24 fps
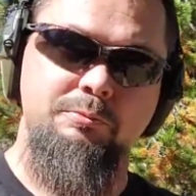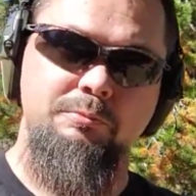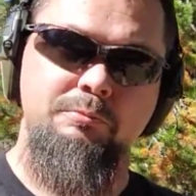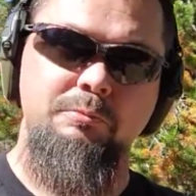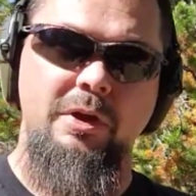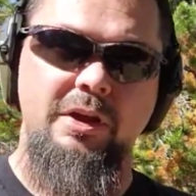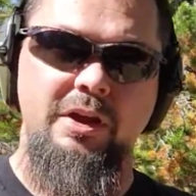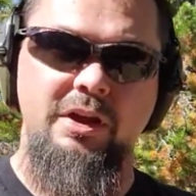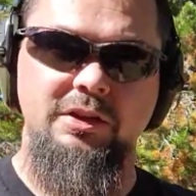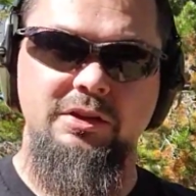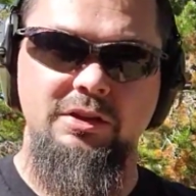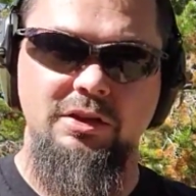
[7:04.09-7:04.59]

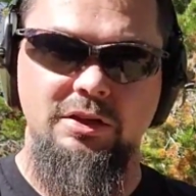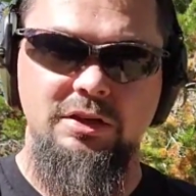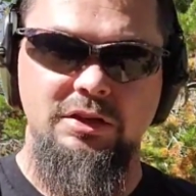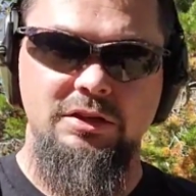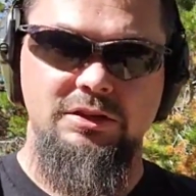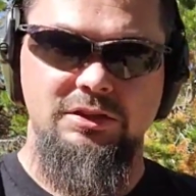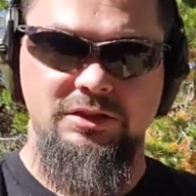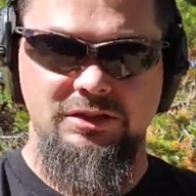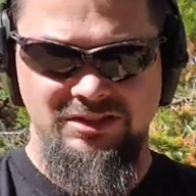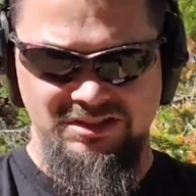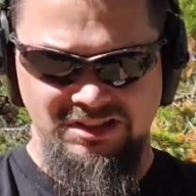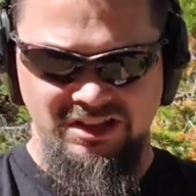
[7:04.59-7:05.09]
made to this
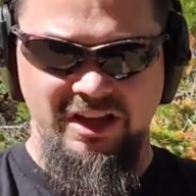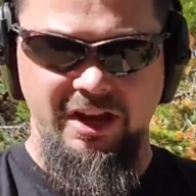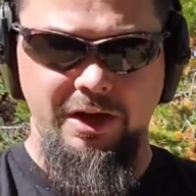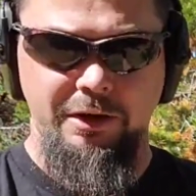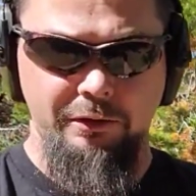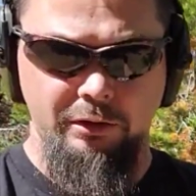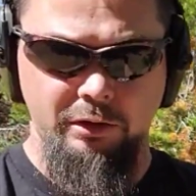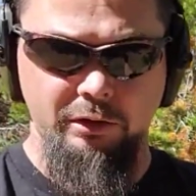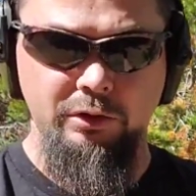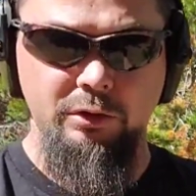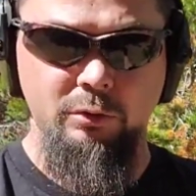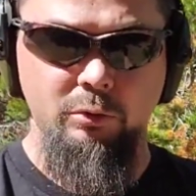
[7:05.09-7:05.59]
slide
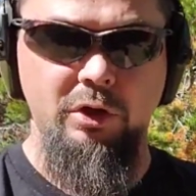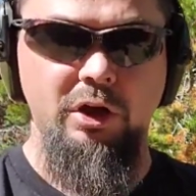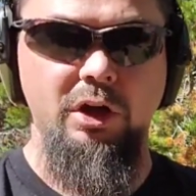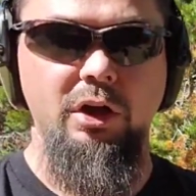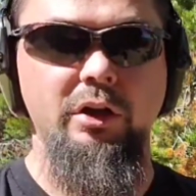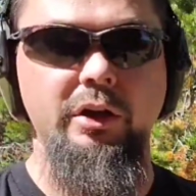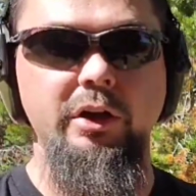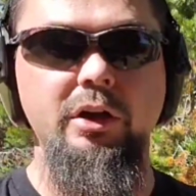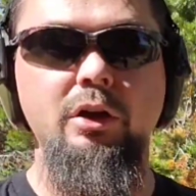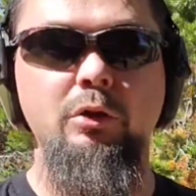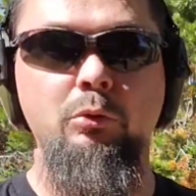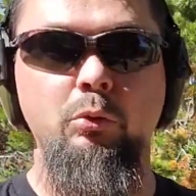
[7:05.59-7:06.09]
really
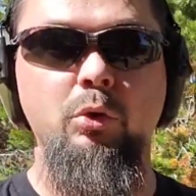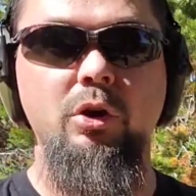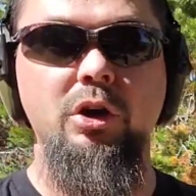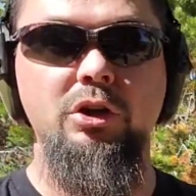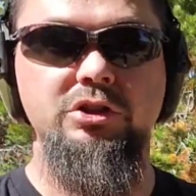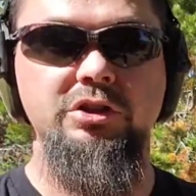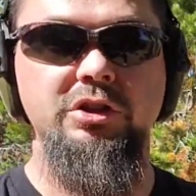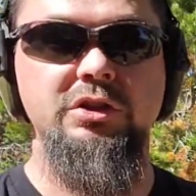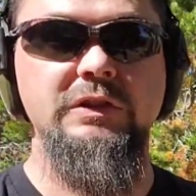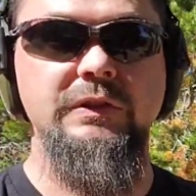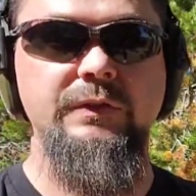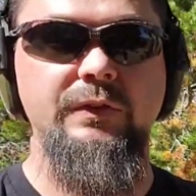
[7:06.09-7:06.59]
well, it'd work
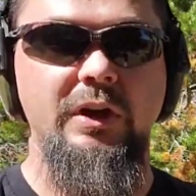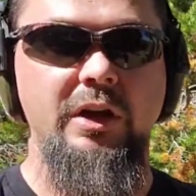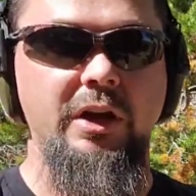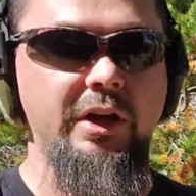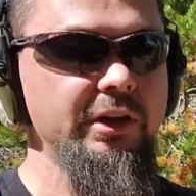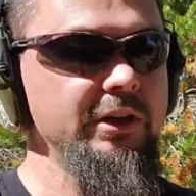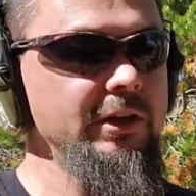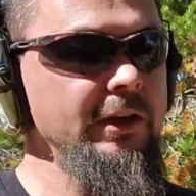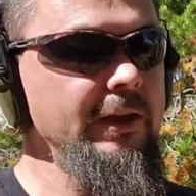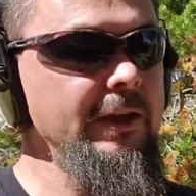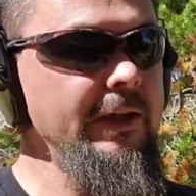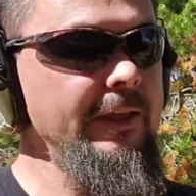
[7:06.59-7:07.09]
just fine.